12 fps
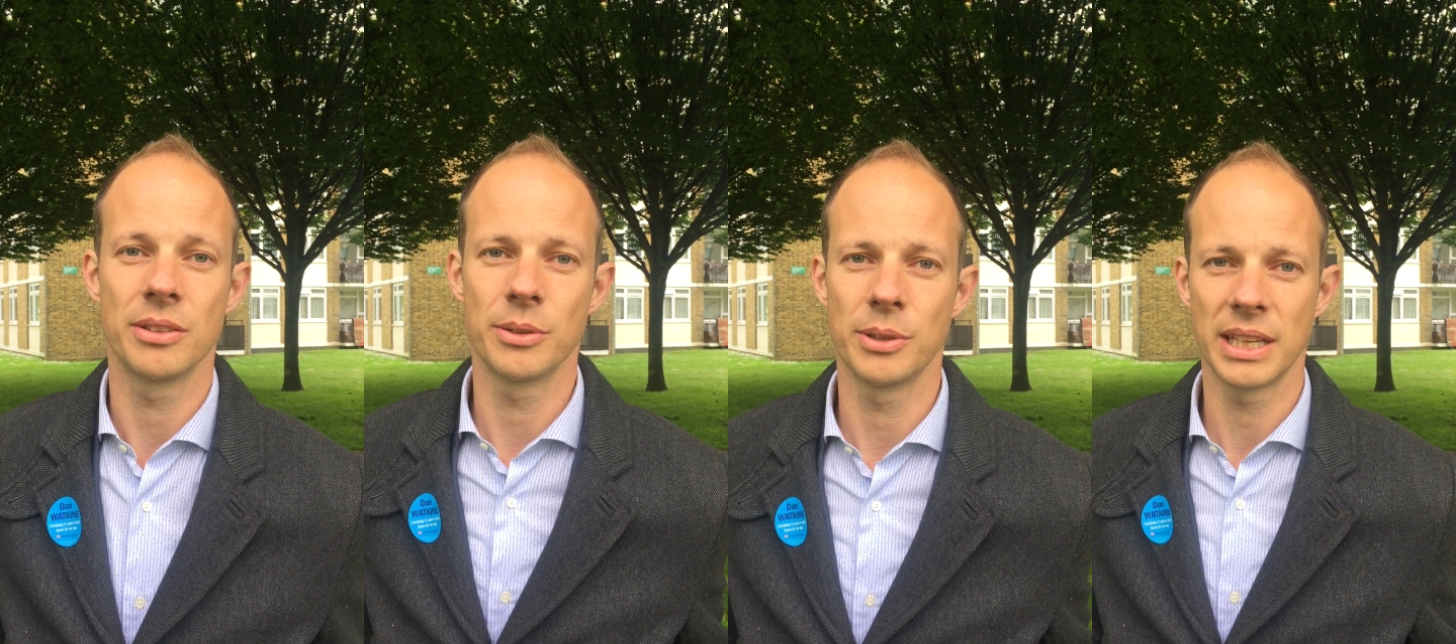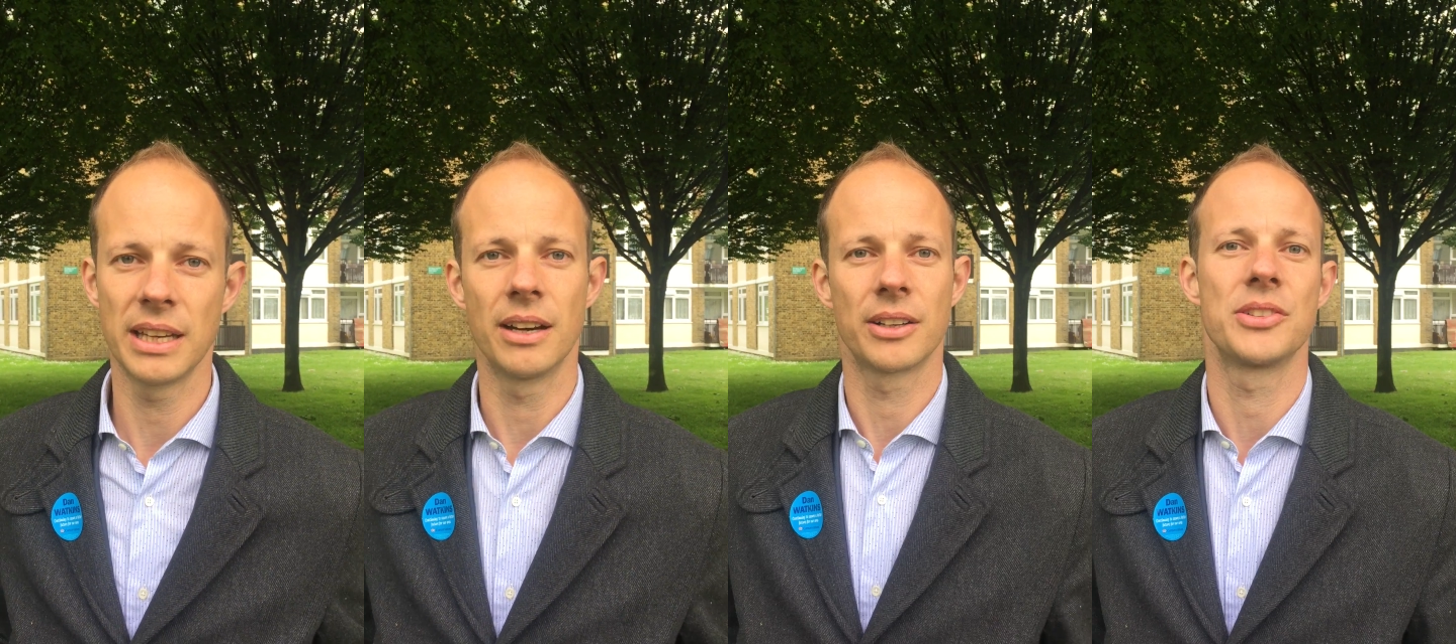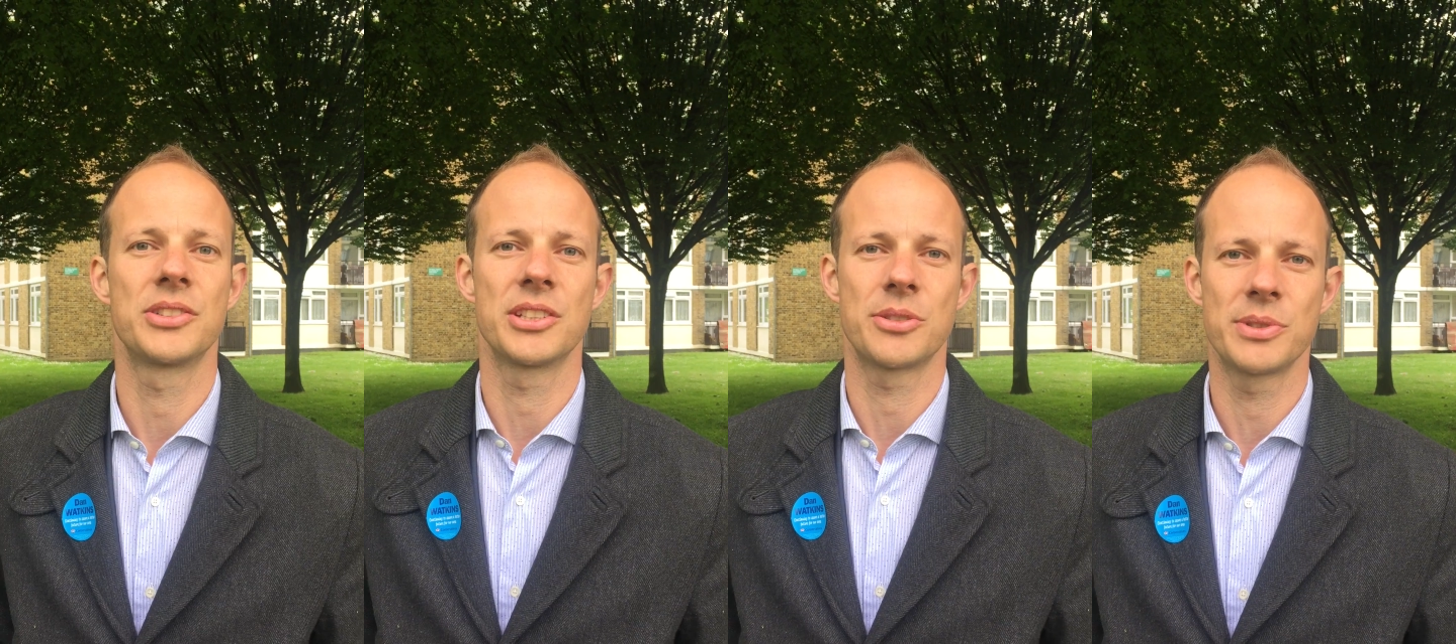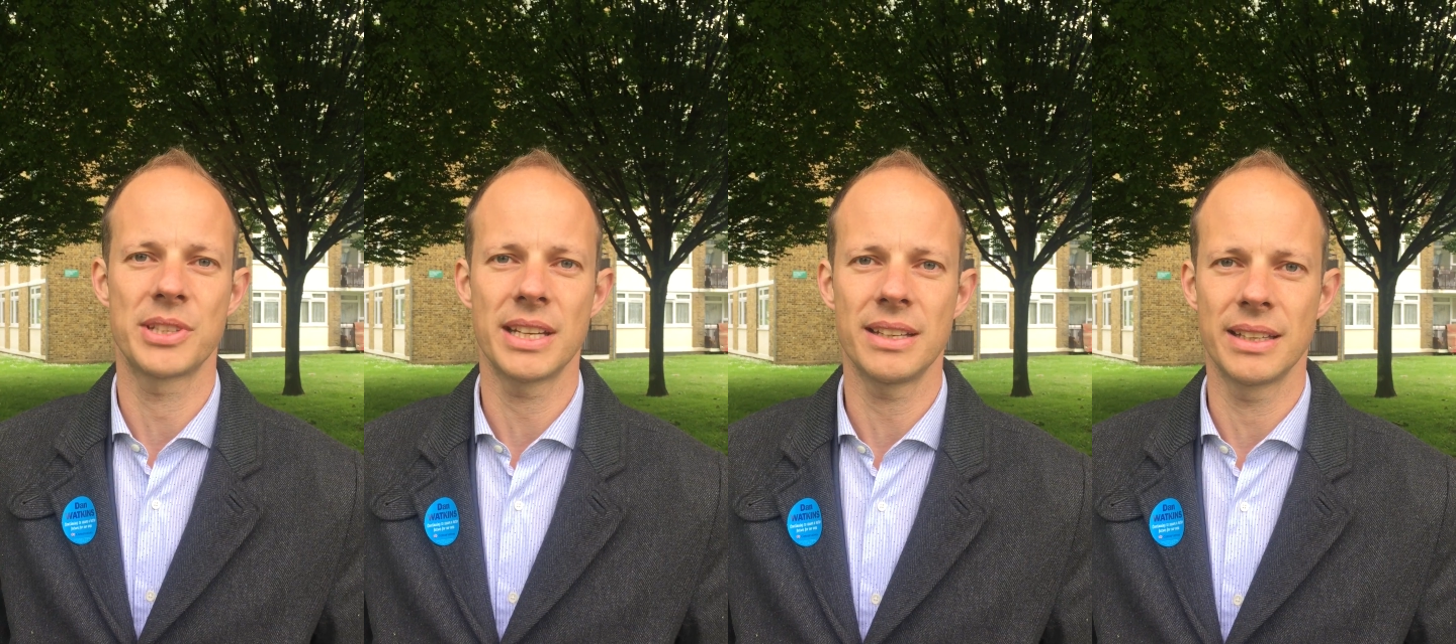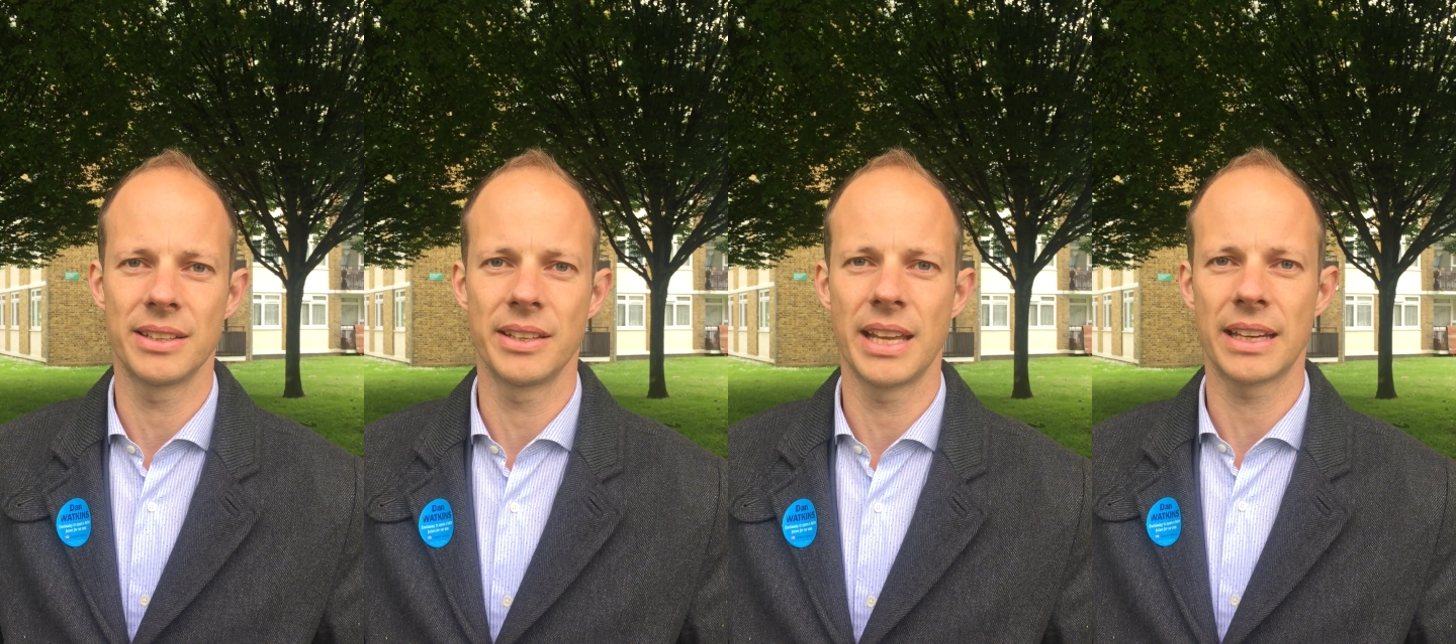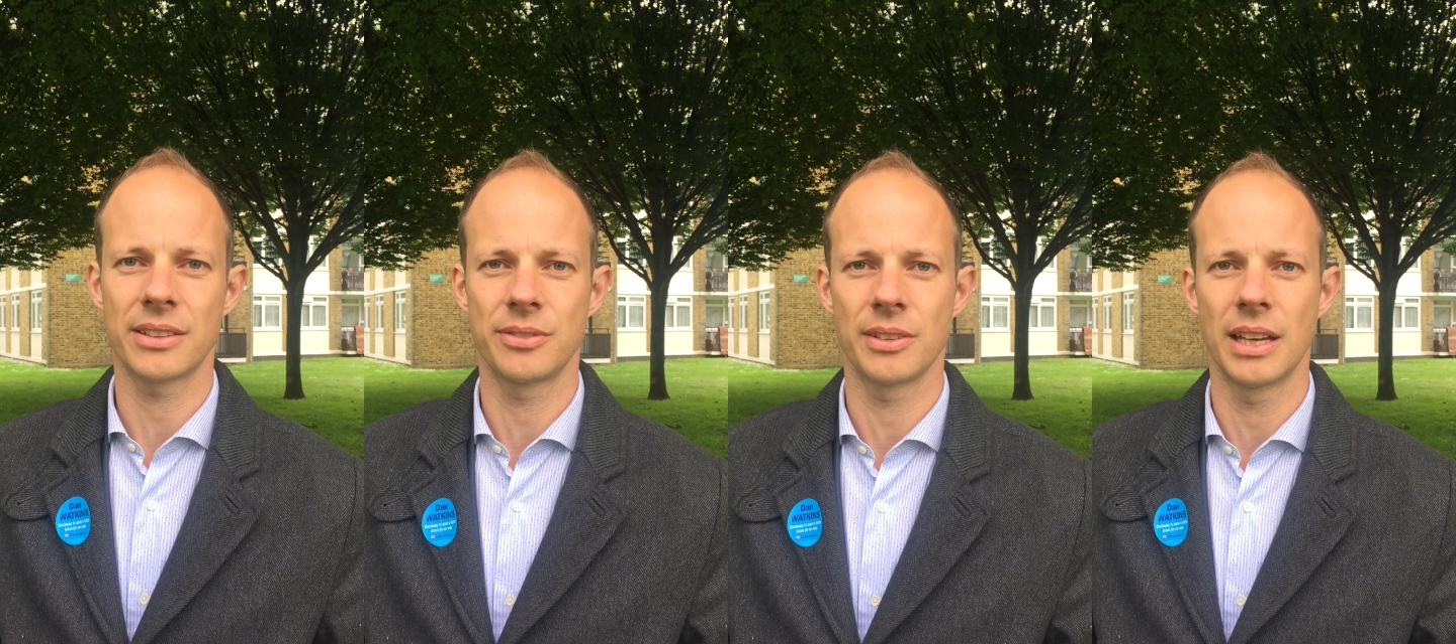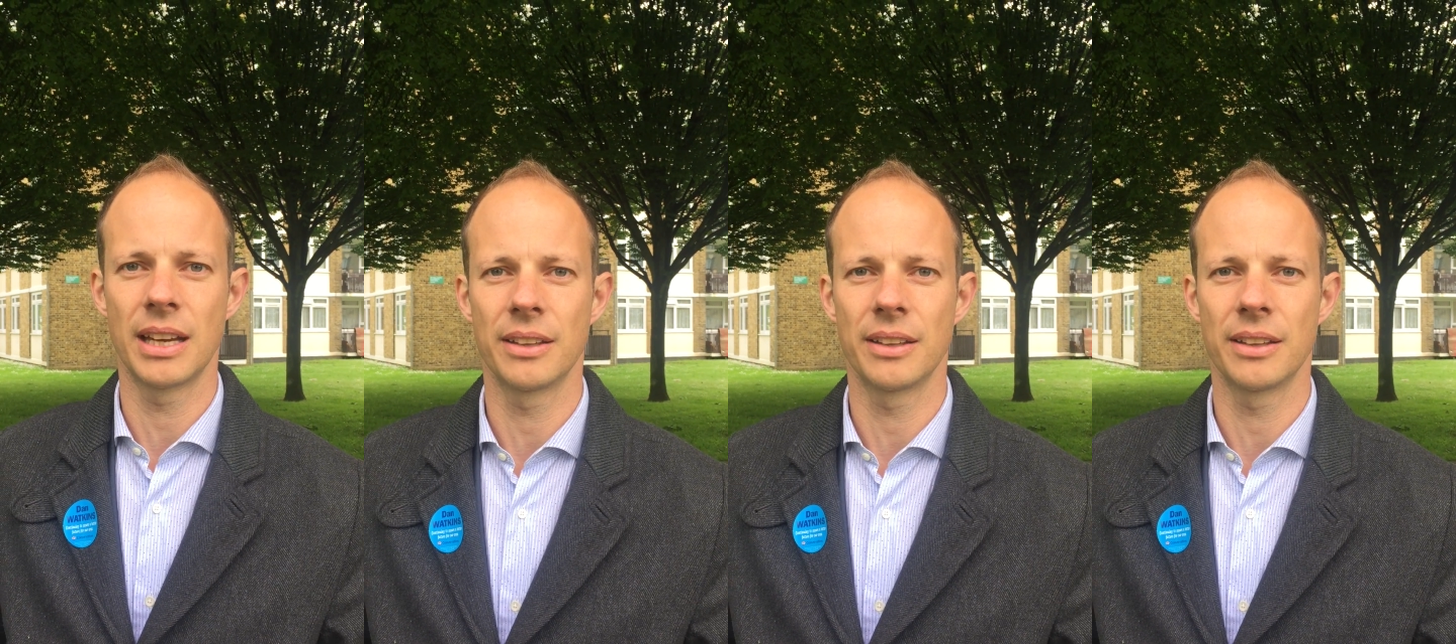that will hit our constituency in the next